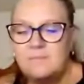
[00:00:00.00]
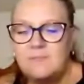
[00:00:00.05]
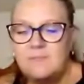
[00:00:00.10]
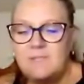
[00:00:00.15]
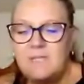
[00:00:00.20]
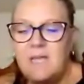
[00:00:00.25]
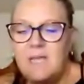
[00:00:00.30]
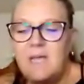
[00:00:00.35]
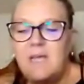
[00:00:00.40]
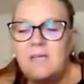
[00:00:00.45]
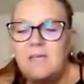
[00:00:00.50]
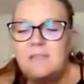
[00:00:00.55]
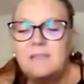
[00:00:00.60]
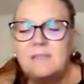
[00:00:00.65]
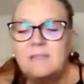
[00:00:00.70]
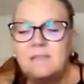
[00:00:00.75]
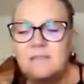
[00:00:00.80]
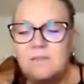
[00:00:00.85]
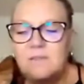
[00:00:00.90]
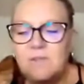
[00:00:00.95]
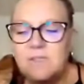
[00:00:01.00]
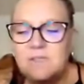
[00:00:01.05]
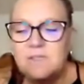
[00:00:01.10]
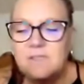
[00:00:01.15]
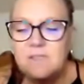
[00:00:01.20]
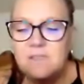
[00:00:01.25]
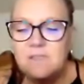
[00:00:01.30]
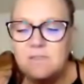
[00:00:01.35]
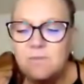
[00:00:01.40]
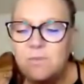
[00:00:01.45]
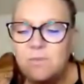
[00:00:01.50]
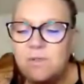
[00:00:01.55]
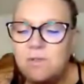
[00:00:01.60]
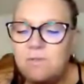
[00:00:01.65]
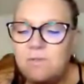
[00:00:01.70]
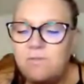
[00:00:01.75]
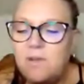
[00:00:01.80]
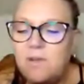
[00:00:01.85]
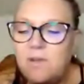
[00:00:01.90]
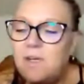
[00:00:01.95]
Yes, Chris's real
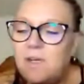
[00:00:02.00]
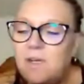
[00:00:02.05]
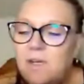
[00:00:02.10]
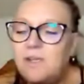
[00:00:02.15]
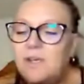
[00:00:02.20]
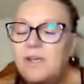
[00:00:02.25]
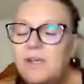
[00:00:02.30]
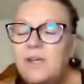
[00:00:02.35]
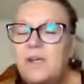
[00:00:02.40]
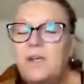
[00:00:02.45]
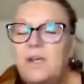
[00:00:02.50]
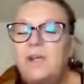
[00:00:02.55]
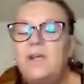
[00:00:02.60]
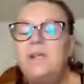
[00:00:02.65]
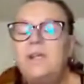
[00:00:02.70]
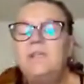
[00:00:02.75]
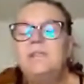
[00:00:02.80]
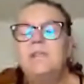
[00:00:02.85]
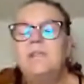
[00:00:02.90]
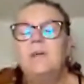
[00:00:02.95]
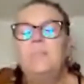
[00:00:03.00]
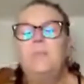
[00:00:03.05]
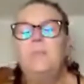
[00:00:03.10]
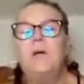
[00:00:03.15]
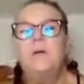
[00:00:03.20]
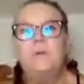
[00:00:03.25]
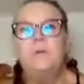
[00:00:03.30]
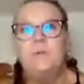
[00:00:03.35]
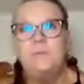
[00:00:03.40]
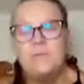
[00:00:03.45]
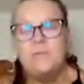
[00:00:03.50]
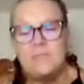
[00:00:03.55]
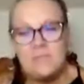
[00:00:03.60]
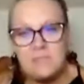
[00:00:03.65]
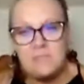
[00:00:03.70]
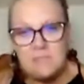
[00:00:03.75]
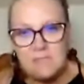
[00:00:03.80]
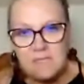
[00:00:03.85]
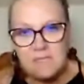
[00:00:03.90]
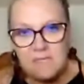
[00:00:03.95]
father is
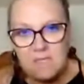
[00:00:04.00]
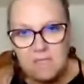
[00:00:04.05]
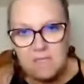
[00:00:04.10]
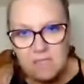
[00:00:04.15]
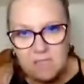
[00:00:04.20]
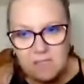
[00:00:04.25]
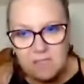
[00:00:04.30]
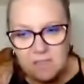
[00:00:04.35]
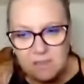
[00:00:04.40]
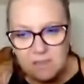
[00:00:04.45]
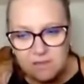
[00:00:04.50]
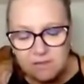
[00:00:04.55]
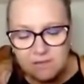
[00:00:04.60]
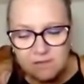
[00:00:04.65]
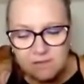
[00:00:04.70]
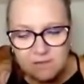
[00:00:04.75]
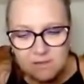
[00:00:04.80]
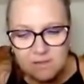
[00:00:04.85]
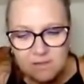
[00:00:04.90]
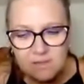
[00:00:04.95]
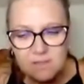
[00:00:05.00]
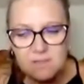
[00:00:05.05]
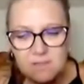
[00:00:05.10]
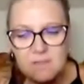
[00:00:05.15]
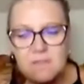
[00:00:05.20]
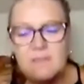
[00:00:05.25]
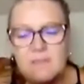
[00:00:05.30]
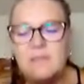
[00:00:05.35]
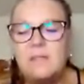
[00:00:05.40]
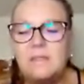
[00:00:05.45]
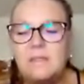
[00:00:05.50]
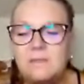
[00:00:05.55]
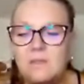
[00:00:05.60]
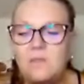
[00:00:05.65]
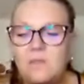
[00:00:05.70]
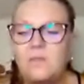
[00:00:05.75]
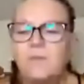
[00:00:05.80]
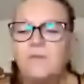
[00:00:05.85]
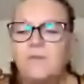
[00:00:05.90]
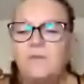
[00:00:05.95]
supposedly his
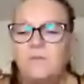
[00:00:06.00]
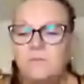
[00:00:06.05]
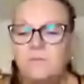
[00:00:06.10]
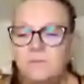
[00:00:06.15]
uncle.